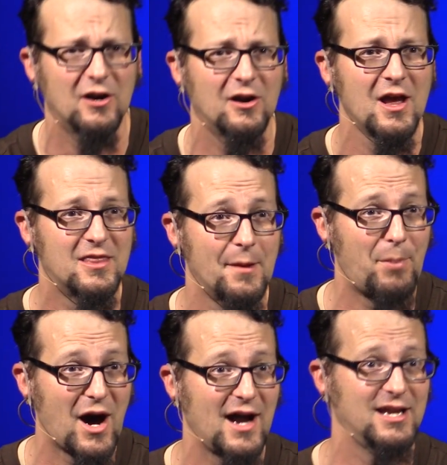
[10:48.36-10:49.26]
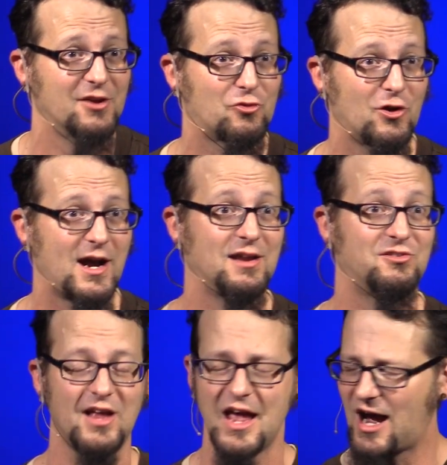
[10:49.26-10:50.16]
We are the body of
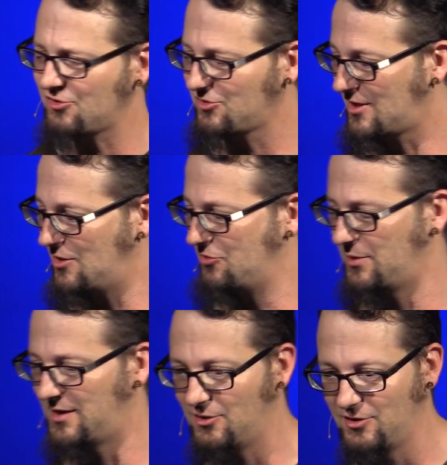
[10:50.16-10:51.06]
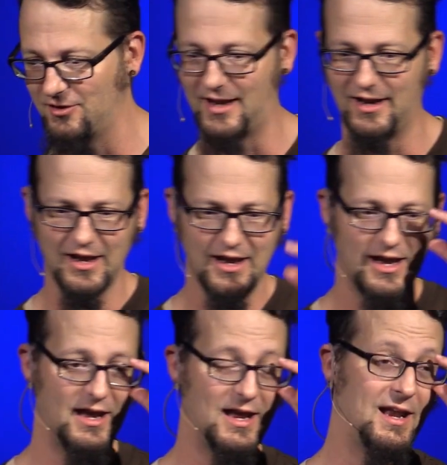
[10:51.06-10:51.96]
Christ. I also thought it was peculiar that
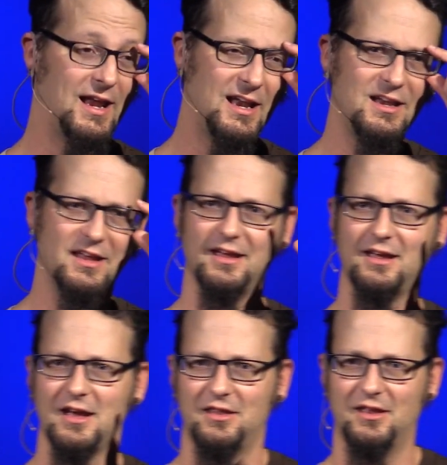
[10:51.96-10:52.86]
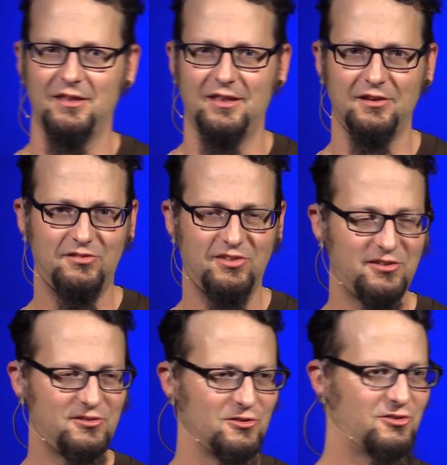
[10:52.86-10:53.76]
in India, the
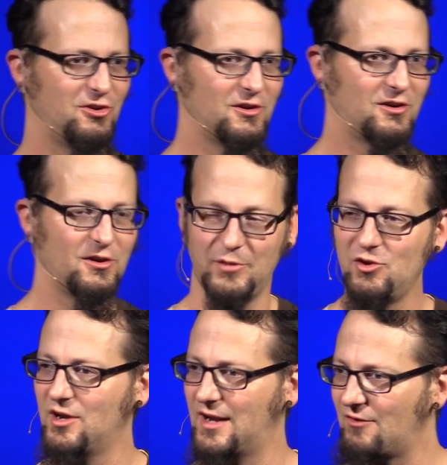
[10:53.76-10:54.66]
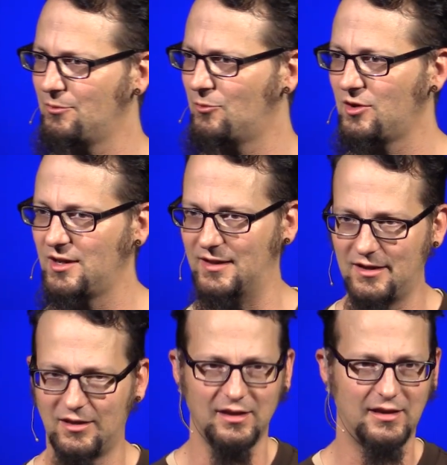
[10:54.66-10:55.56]
sisters took communion every morning.
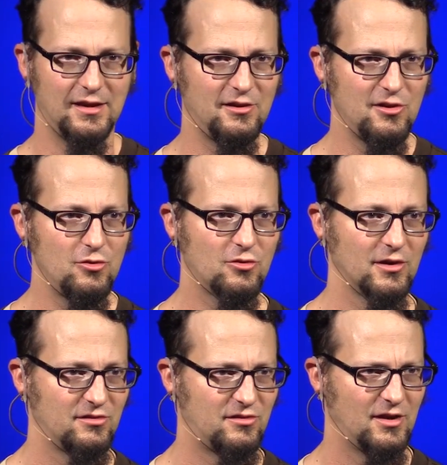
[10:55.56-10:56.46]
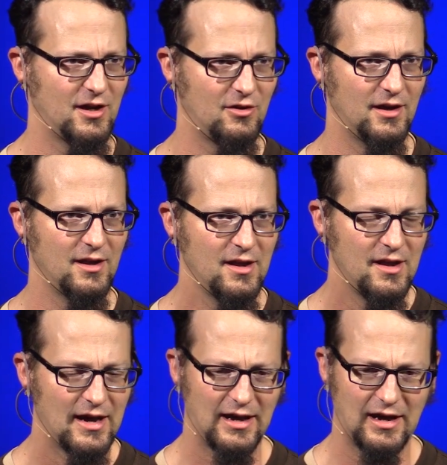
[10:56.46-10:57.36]
They did the Eucharist, you know, and
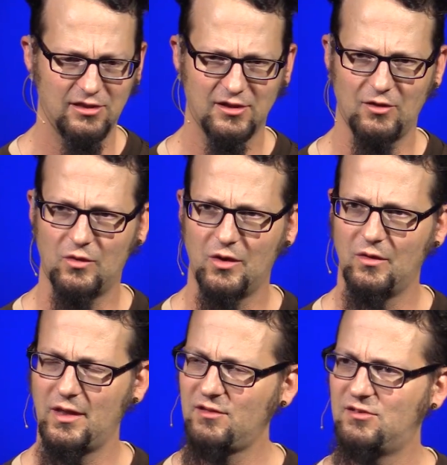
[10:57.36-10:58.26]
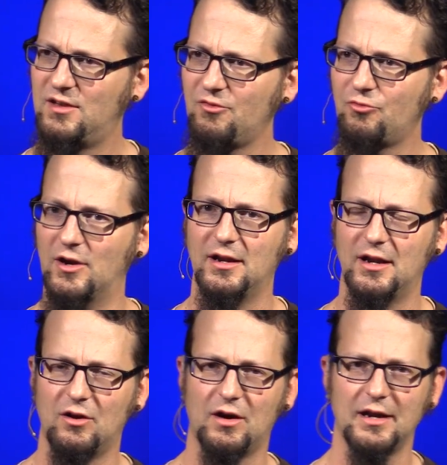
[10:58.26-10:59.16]
I thought, well, that's different,
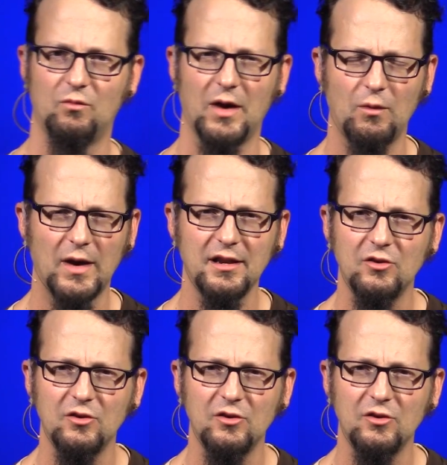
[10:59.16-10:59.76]
you know, like, why